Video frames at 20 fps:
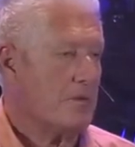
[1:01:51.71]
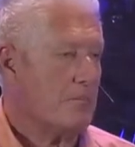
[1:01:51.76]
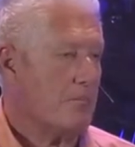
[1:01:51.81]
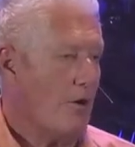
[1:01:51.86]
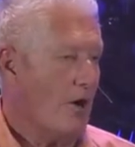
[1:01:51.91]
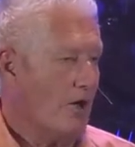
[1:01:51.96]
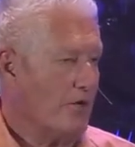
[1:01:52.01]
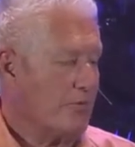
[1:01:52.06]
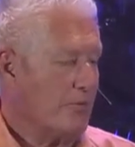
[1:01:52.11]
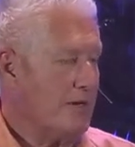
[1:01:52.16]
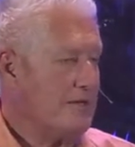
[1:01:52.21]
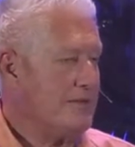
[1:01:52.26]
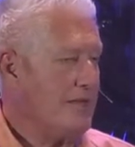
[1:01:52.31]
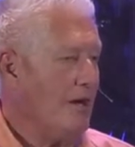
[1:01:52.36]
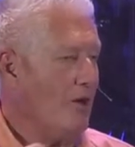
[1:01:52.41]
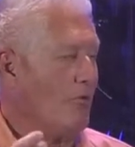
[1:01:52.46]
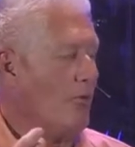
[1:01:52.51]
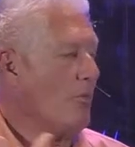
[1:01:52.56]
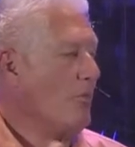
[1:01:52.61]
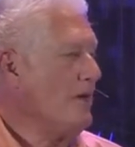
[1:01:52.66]
Pause right
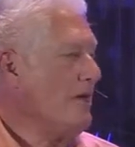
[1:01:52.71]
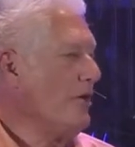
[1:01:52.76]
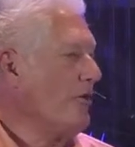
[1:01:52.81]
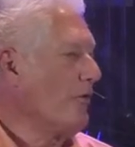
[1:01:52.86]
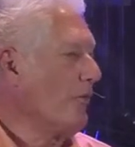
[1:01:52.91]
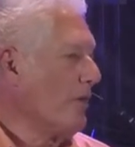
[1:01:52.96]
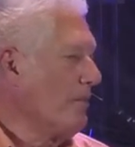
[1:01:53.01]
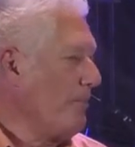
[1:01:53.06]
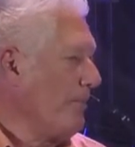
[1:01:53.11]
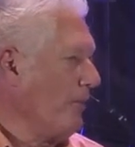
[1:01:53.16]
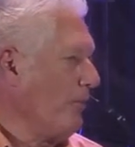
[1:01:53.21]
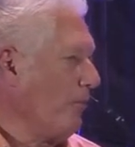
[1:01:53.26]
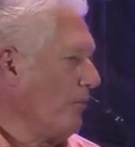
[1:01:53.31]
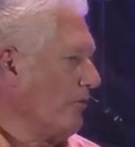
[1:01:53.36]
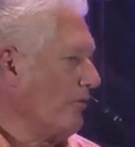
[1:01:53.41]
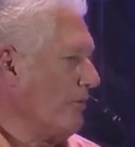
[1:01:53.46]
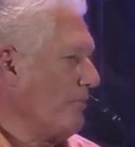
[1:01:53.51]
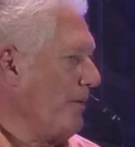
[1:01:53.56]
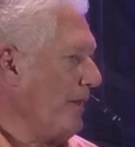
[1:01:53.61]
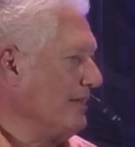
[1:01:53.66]
there. When we hear the
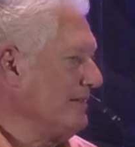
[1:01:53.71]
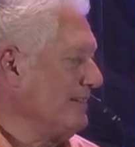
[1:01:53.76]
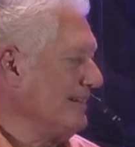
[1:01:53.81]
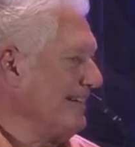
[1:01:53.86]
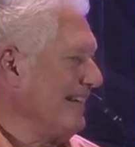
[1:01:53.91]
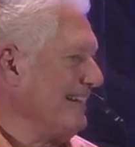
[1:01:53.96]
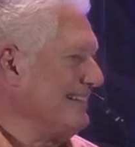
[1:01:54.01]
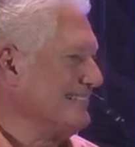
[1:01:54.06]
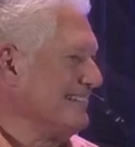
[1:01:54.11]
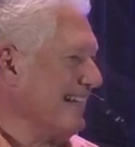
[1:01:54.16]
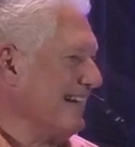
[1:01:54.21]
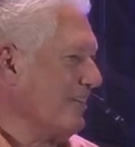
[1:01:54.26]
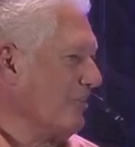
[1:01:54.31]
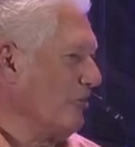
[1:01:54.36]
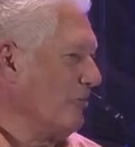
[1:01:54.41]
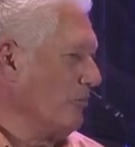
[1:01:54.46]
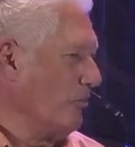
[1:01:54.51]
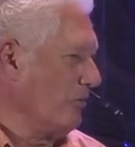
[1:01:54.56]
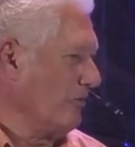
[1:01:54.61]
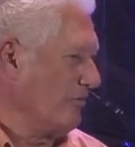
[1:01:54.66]
word repent today, it's not a
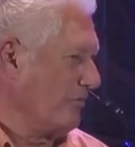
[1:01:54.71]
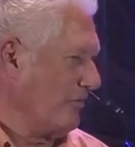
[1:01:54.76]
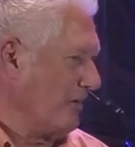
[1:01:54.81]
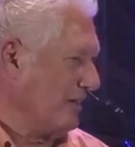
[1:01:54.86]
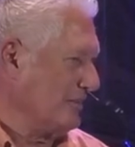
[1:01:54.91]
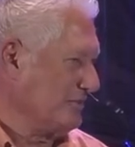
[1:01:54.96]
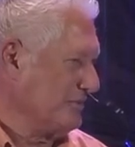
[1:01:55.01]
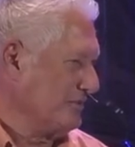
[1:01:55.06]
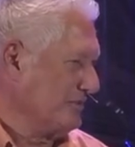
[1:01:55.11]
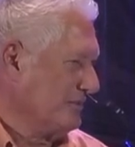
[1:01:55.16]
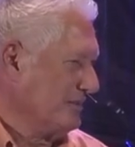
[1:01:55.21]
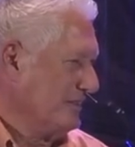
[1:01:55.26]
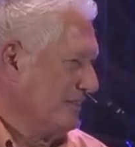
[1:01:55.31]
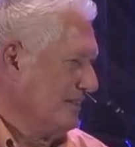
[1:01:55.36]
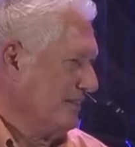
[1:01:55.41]
good word for us.